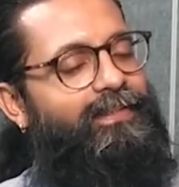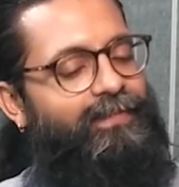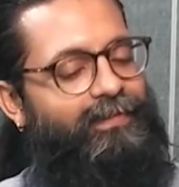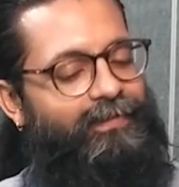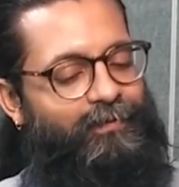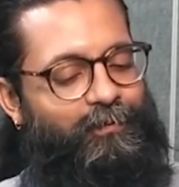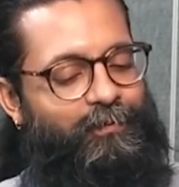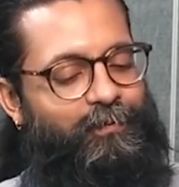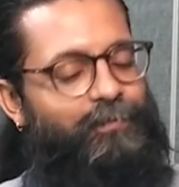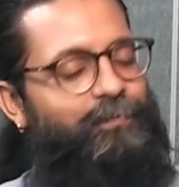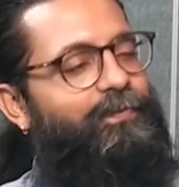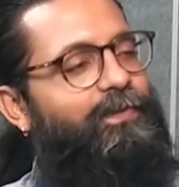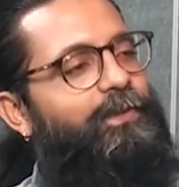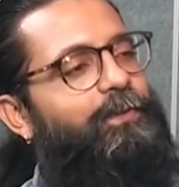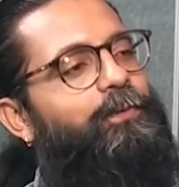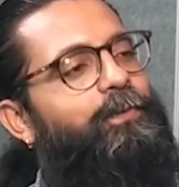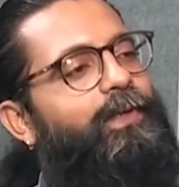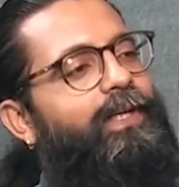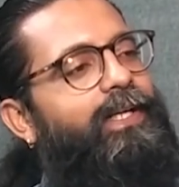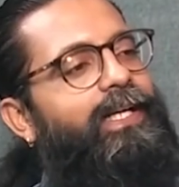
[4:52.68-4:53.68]
So were
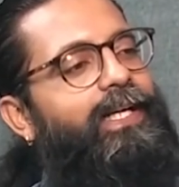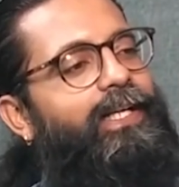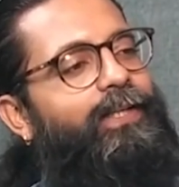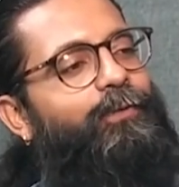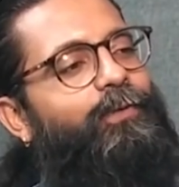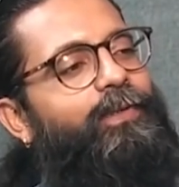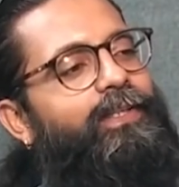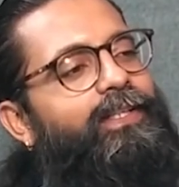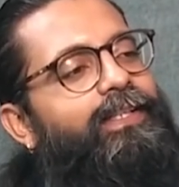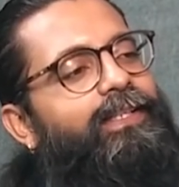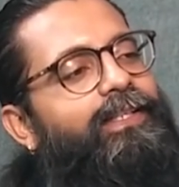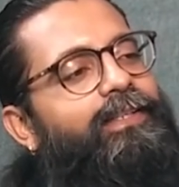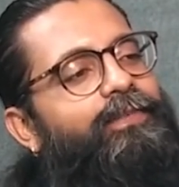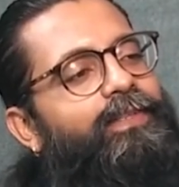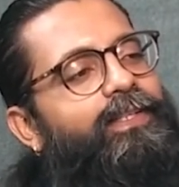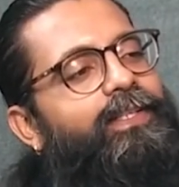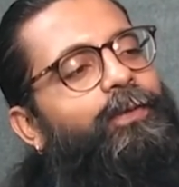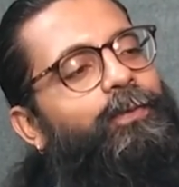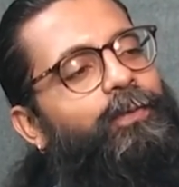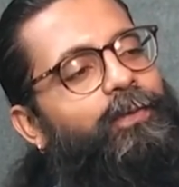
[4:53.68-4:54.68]
you actually
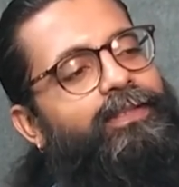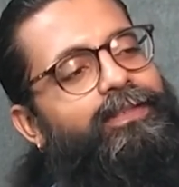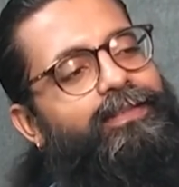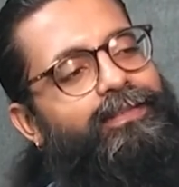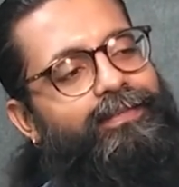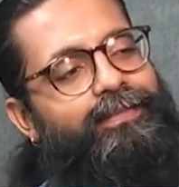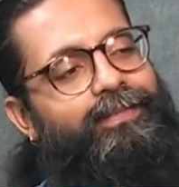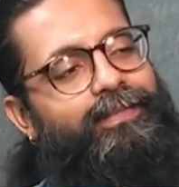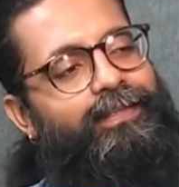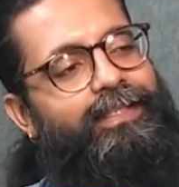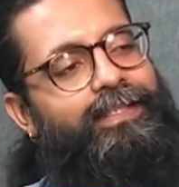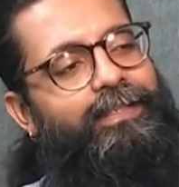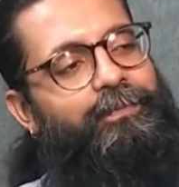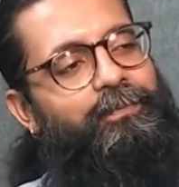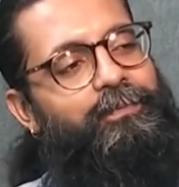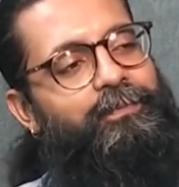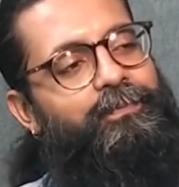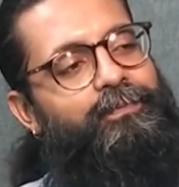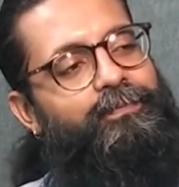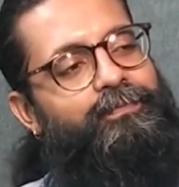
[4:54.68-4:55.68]
living out his dream?